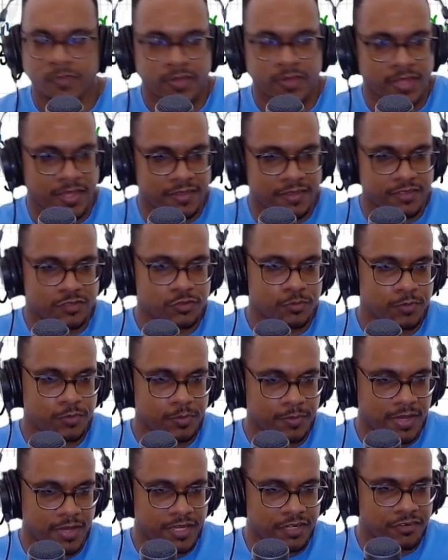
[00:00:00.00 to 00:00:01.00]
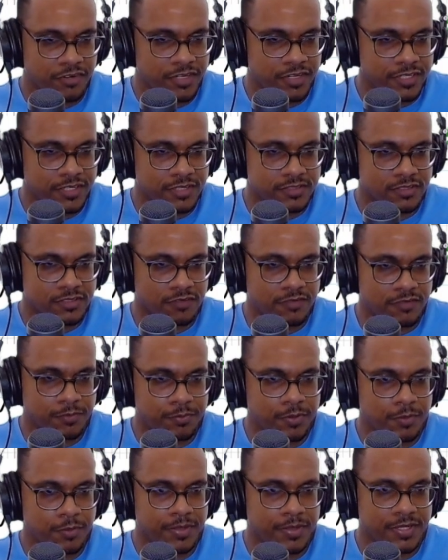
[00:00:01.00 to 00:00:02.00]
And this will be my gradient of the
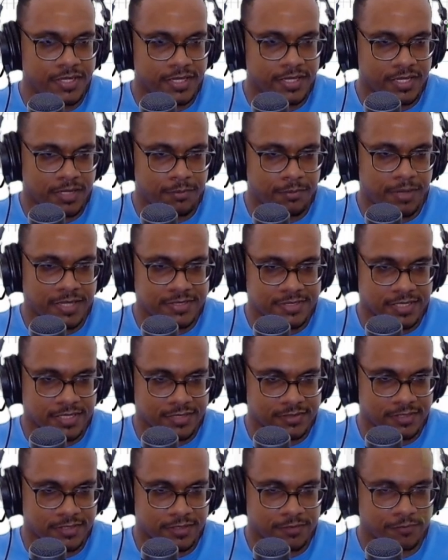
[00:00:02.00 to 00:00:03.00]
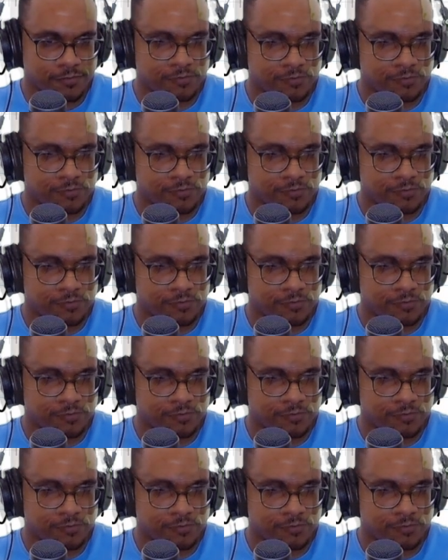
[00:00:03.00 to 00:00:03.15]
perpendicular bisector.